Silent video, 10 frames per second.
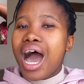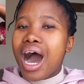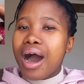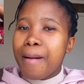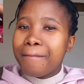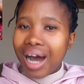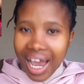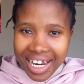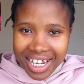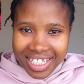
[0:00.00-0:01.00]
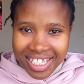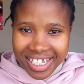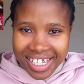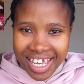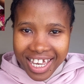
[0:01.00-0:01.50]
high density
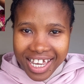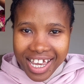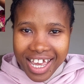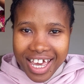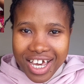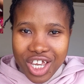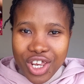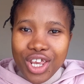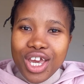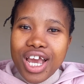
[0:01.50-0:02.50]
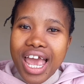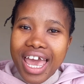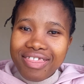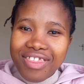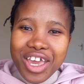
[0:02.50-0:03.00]
hair,
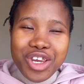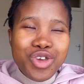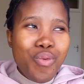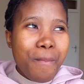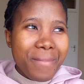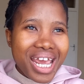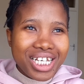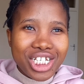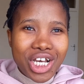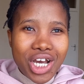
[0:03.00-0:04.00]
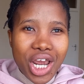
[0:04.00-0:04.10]
and then you measure